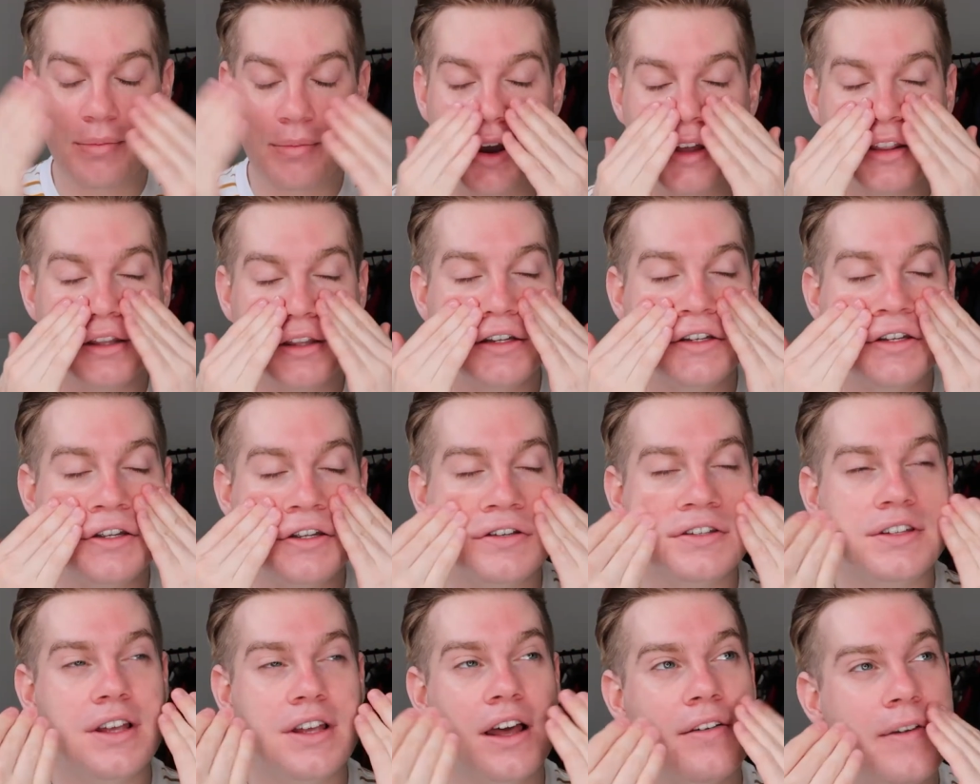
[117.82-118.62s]
might think to
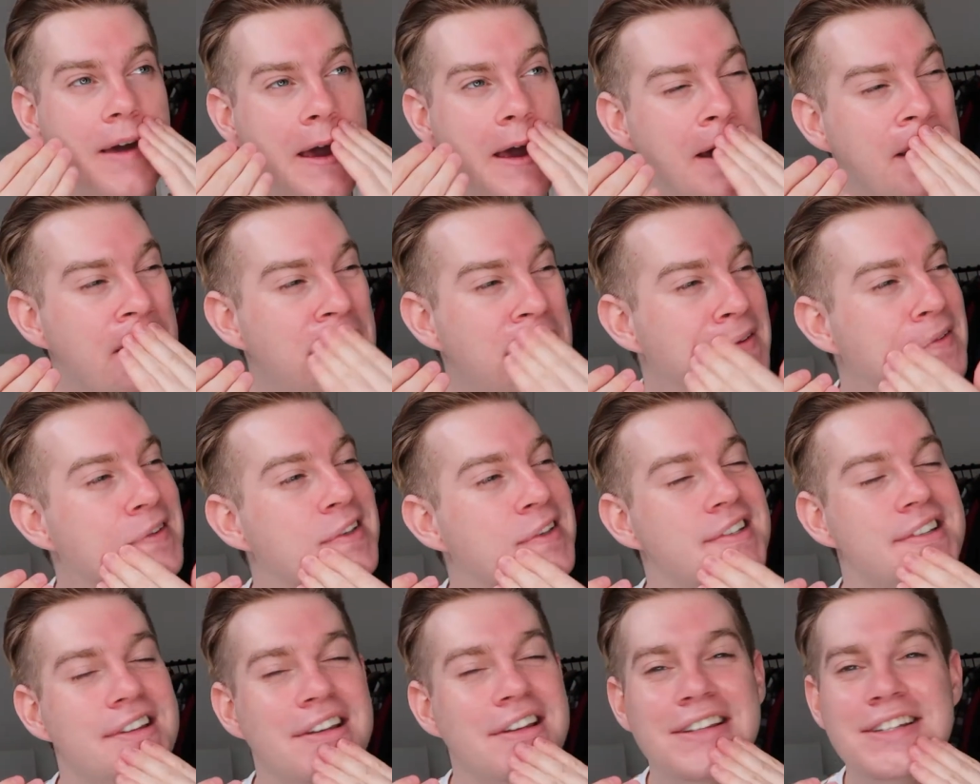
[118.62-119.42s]
yourself,
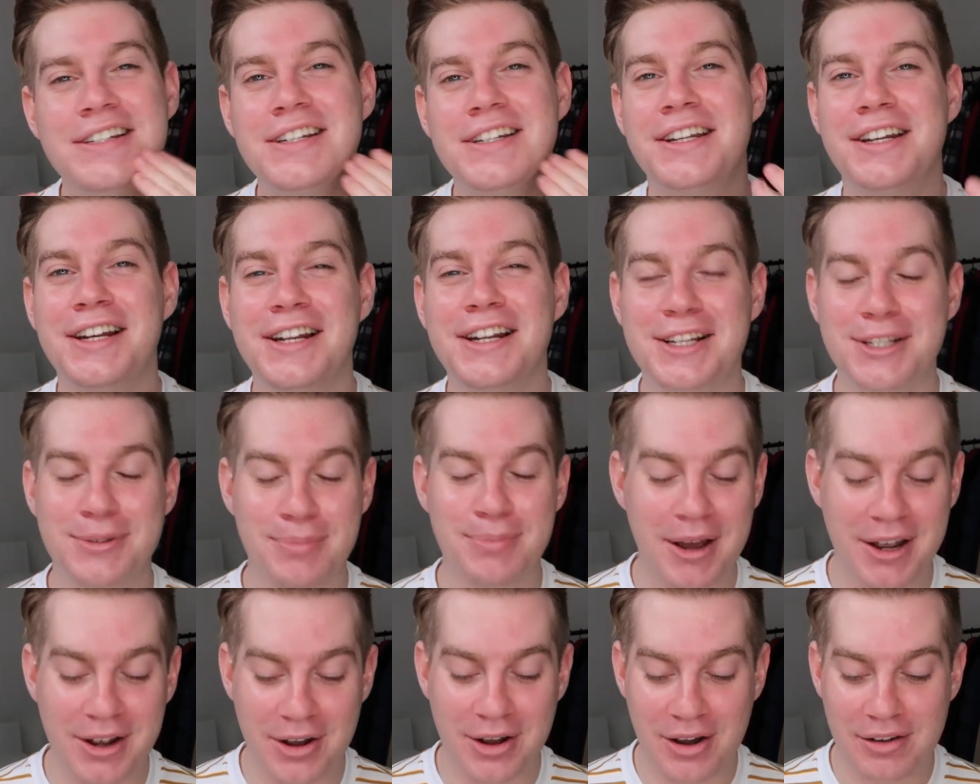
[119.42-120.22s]
Angus, doesn't it
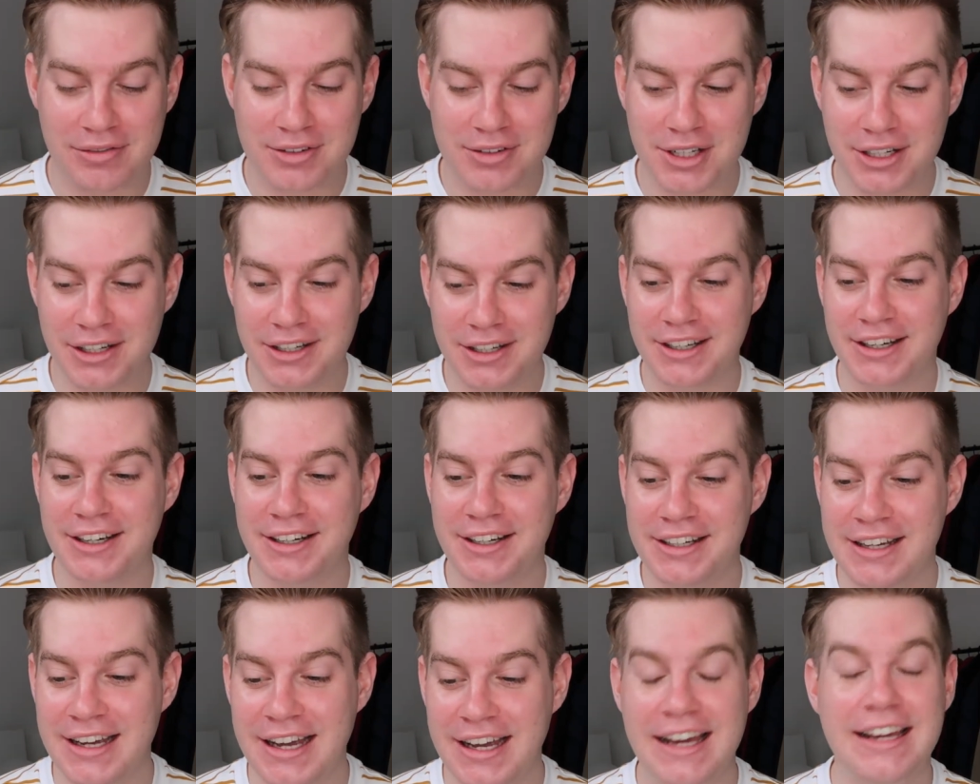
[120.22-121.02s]
expire after a
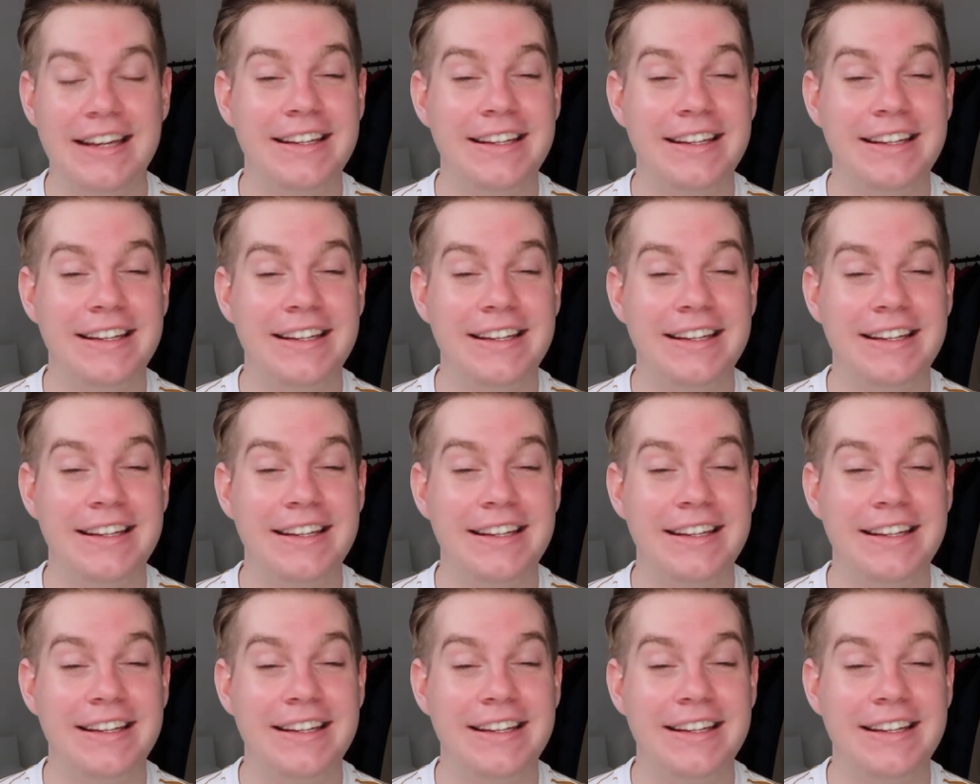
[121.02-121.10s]
year?